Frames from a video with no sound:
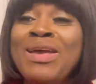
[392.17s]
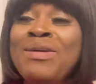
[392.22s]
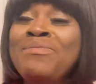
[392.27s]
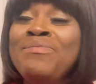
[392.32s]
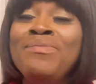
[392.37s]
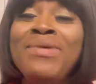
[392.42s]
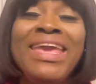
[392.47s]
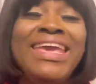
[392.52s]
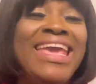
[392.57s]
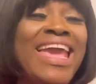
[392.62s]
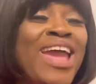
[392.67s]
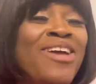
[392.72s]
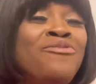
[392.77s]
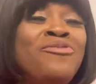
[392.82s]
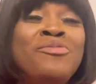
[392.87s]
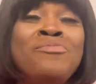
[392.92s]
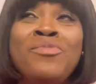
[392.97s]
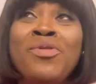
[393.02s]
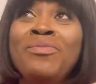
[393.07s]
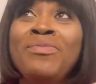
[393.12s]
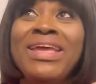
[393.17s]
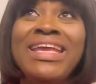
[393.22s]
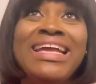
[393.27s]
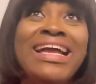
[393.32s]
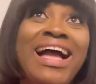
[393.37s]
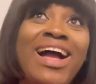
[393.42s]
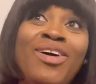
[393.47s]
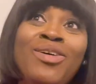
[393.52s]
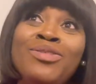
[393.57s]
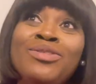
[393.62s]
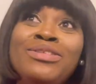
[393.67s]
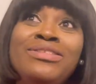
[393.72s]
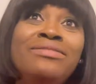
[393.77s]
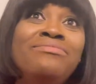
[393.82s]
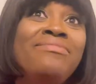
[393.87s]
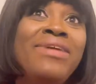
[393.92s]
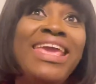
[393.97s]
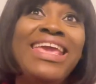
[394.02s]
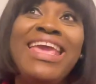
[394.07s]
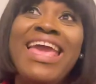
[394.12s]
Make every moment count.
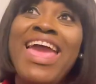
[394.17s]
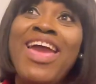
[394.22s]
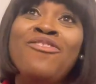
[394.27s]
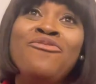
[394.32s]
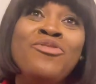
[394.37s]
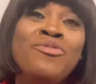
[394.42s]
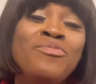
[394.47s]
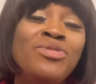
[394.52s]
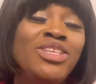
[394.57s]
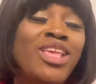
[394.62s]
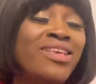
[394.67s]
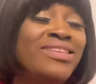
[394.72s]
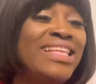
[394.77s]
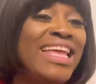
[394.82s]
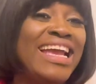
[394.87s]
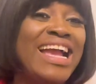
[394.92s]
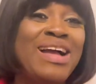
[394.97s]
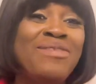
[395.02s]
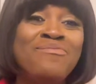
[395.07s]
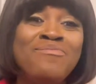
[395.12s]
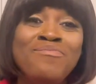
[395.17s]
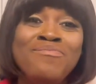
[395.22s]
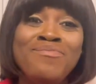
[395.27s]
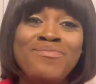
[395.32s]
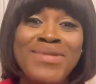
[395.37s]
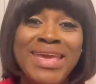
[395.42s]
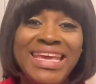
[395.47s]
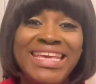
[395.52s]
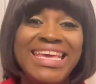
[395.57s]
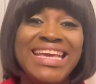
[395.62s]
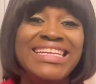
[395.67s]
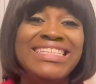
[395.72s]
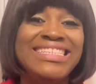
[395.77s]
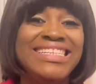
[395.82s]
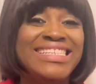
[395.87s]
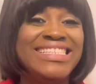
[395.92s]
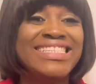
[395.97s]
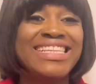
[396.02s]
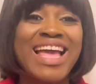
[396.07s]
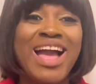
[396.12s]
Make every, just like I'm making
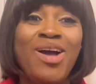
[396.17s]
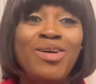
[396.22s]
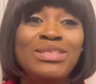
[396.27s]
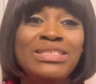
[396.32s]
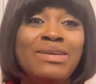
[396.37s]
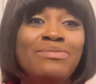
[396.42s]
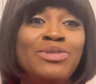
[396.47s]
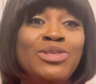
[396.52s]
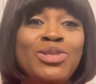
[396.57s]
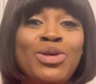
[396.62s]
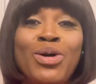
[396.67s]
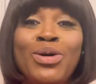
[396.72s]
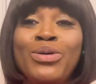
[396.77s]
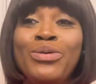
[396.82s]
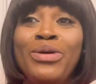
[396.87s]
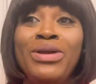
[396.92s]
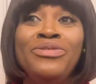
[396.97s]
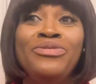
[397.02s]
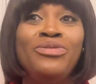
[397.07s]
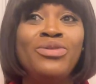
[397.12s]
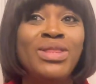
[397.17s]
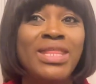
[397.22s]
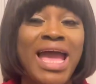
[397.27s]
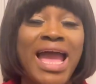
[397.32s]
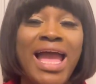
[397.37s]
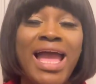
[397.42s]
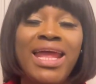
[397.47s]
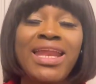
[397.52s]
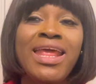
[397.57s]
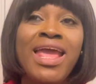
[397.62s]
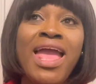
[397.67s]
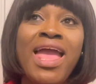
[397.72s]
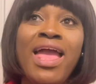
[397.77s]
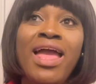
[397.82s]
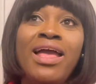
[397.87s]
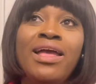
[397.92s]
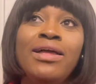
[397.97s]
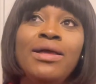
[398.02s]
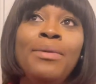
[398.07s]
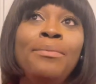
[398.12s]
this count. I'm so grateful that
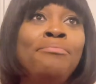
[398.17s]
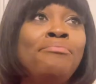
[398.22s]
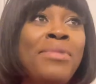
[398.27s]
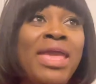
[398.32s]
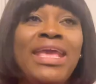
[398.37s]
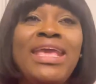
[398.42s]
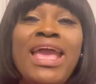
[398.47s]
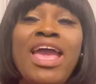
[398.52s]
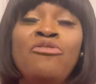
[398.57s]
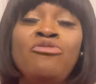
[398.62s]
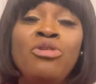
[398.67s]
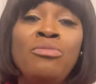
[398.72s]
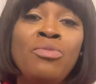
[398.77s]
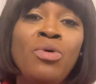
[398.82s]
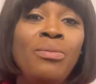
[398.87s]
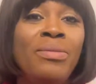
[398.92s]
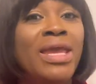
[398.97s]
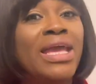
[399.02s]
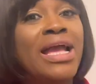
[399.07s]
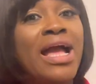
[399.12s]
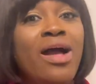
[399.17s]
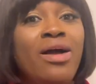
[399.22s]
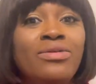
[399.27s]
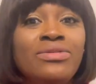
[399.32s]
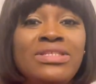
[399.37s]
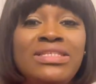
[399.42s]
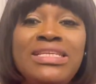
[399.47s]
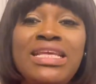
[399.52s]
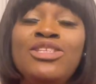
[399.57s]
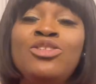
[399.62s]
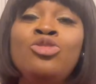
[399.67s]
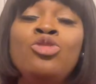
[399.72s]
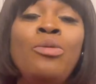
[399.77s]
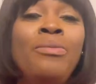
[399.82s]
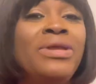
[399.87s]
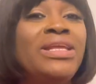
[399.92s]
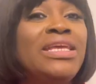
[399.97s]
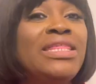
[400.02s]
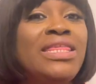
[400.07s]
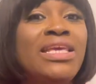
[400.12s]
make every moment count. There's so
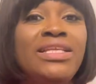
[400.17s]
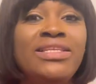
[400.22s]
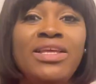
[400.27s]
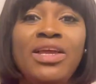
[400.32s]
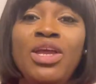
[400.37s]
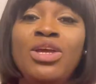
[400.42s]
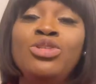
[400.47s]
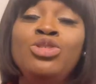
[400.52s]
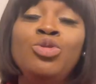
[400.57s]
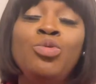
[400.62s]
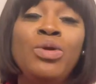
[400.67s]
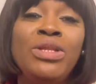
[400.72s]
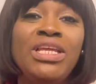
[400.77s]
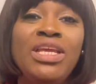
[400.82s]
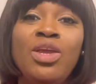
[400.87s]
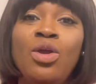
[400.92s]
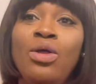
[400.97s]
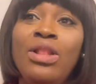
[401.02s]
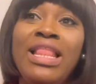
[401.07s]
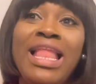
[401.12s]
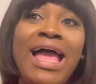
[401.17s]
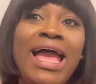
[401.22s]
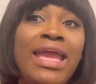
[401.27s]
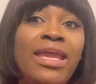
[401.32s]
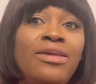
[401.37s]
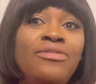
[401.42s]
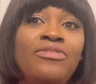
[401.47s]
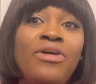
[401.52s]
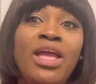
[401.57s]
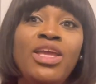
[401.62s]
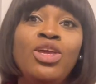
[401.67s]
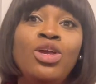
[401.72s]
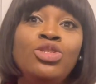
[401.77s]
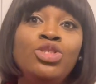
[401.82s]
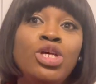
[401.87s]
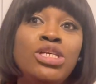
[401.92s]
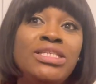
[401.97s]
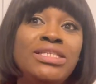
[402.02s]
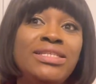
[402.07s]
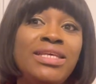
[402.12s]
many things that you're doing in your life, and you're
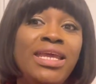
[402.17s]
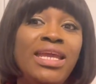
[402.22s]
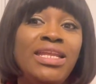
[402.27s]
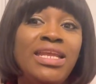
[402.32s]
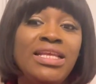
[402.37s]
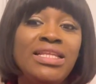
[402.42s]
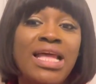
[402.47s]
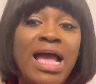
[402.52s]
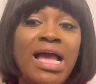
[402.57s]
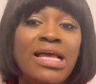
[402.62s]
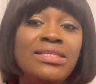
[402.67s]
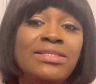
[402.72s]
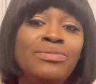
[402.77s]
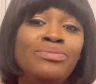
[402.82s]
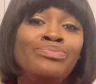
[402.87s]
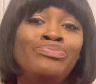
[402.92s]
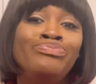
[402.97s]
just seeing it as